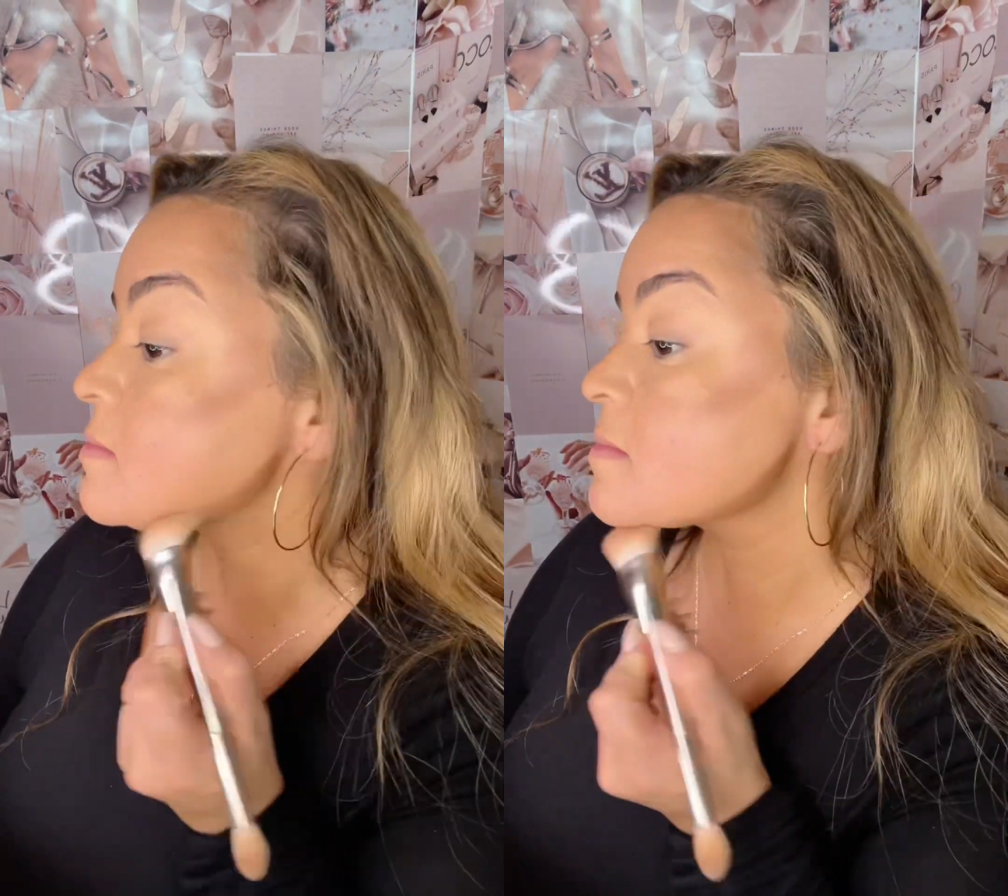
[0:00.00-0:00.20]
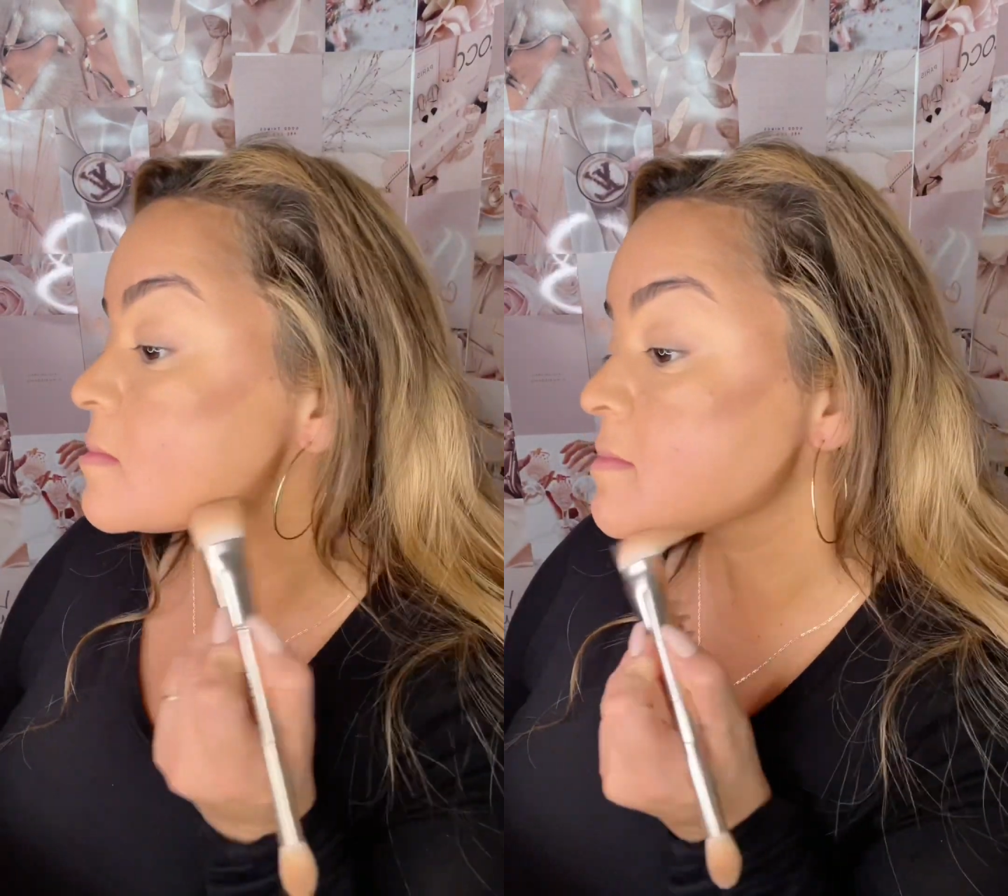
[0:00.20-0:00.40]

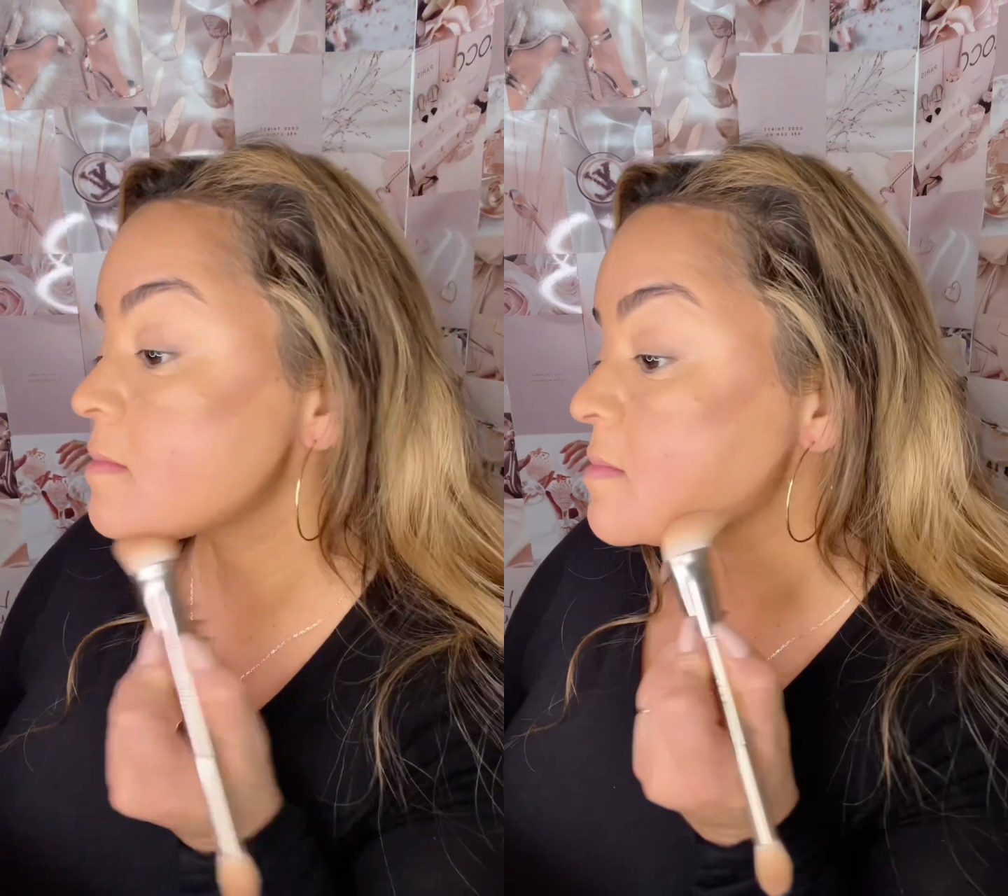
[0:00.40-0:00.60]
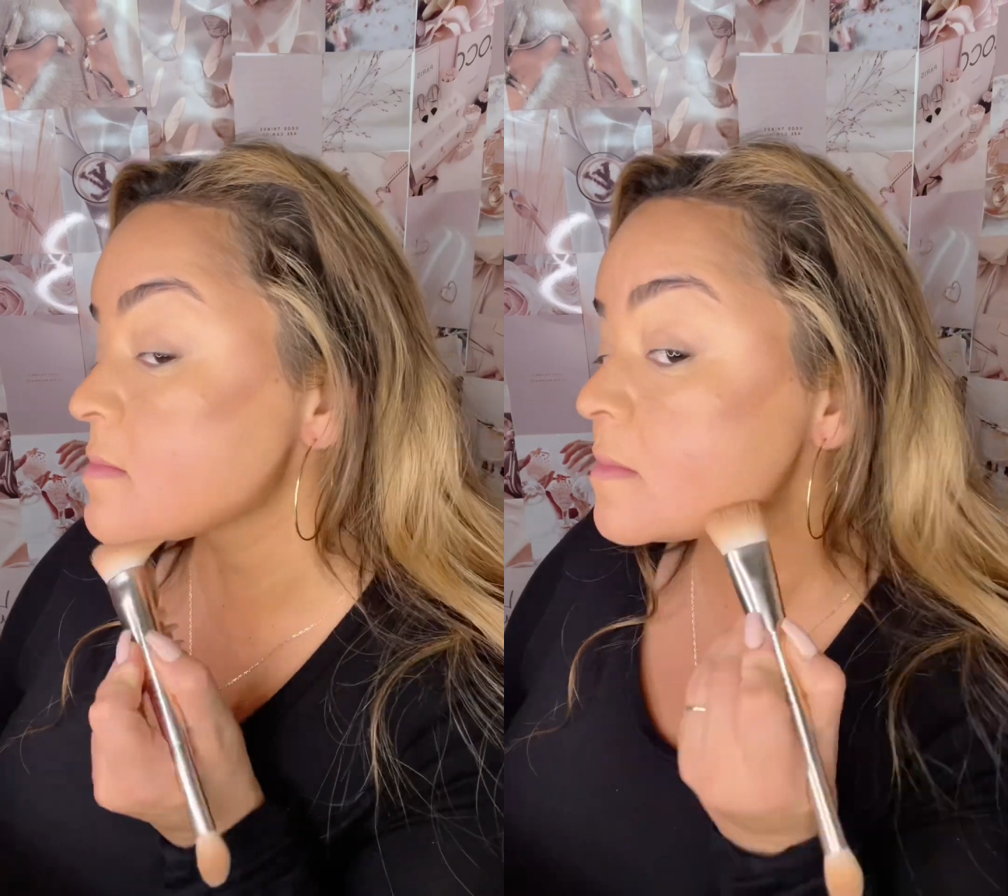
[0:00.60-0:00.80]
which is
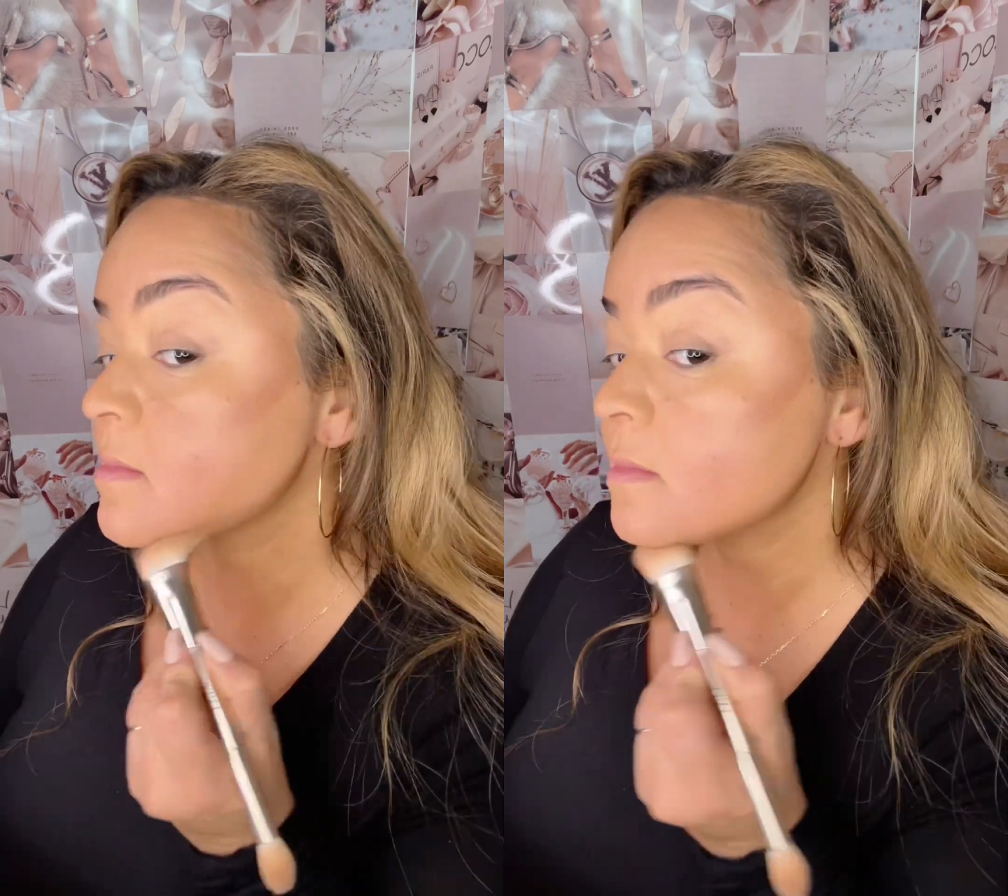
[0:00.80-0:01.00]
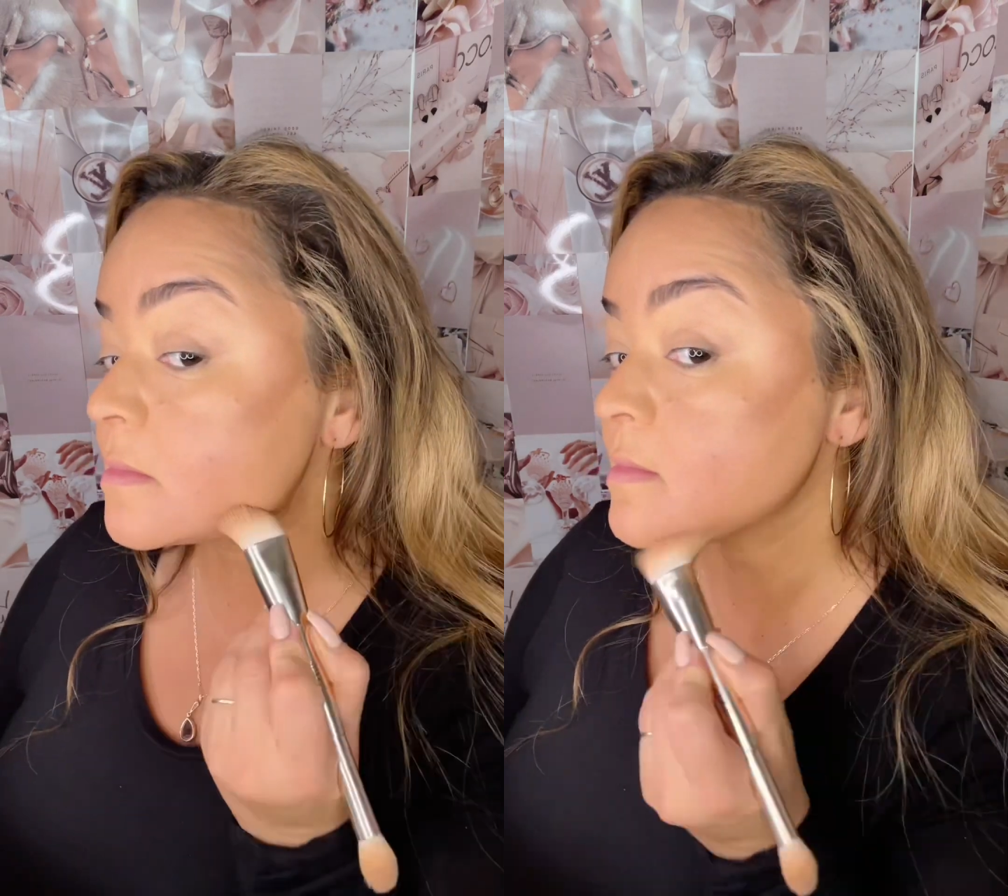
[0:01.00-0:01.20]
like the
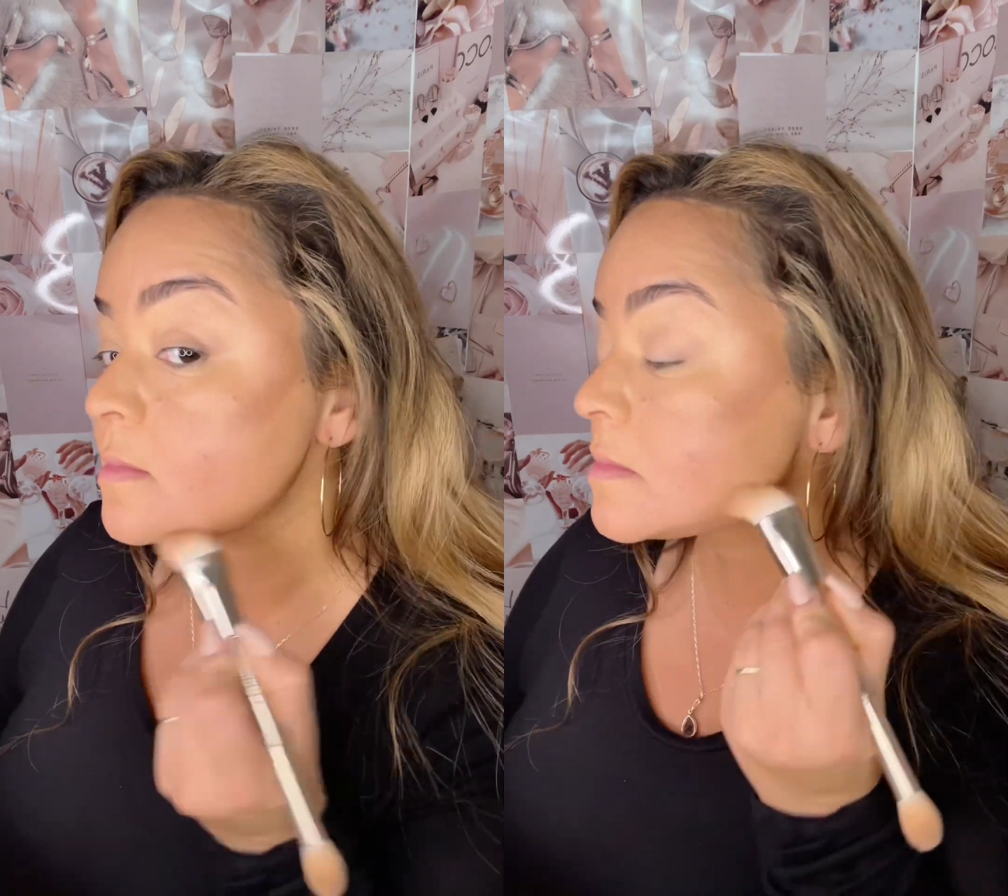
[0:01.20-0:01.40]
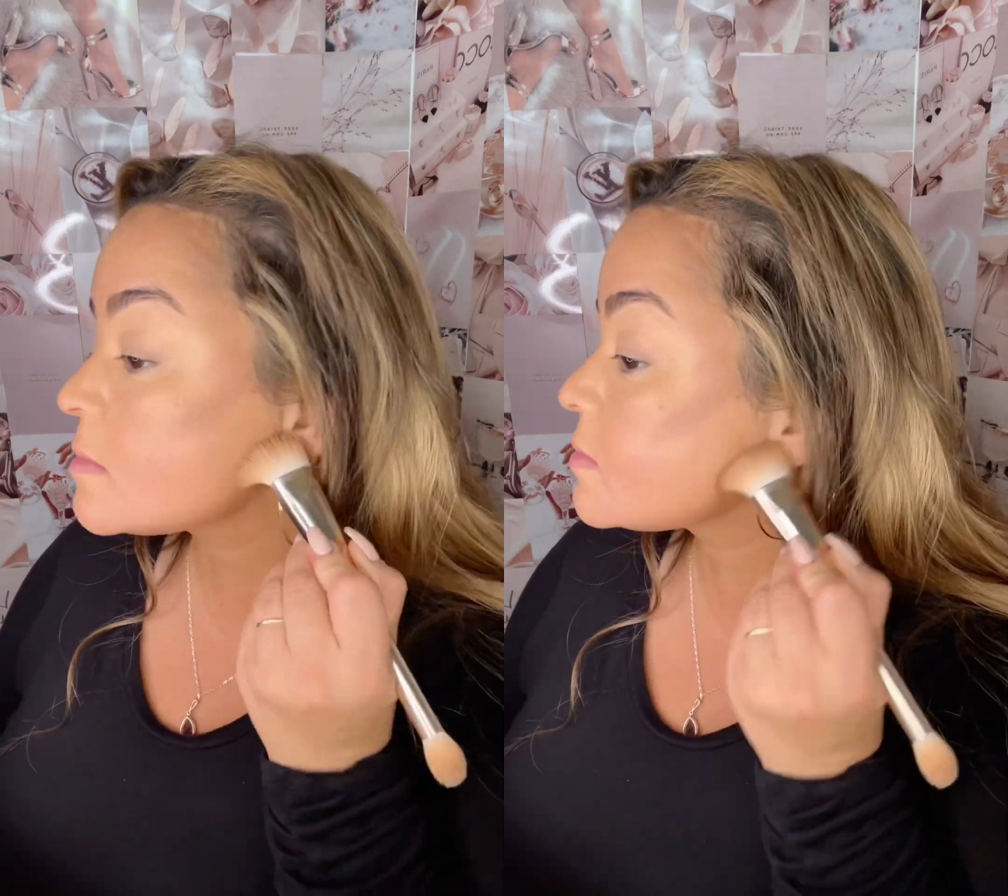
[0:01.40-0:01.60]

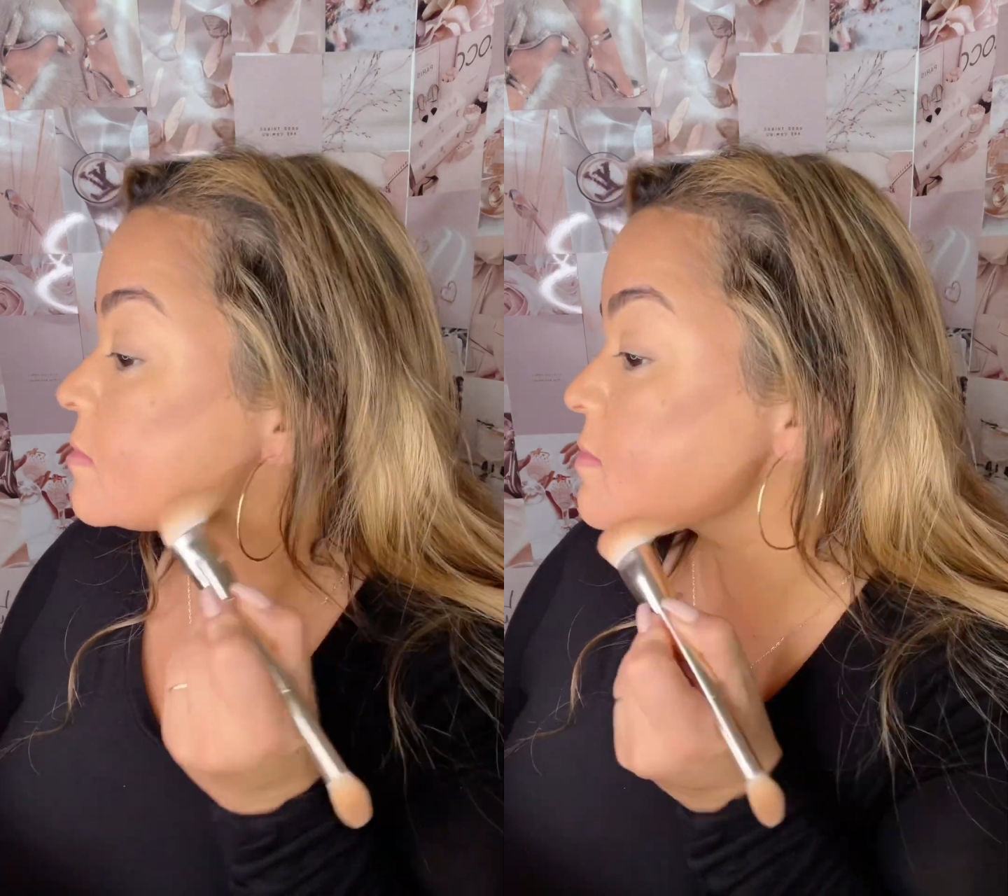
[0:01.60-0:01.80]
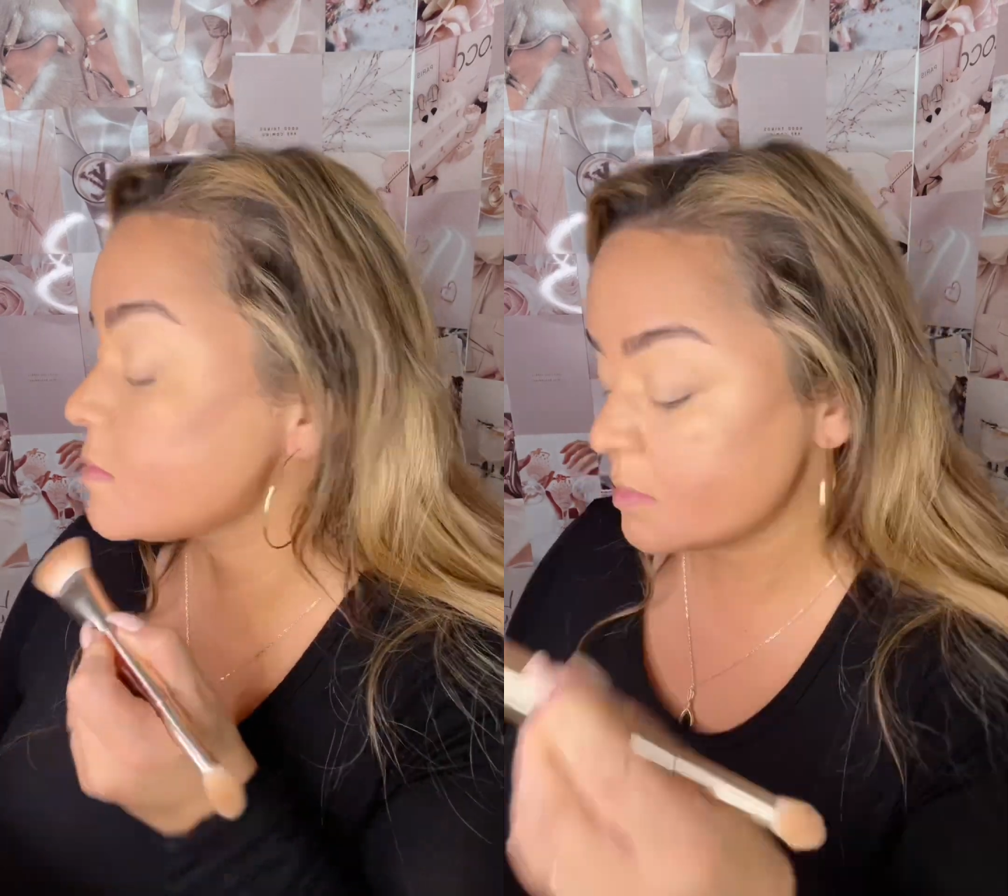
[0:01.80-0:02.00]
flatter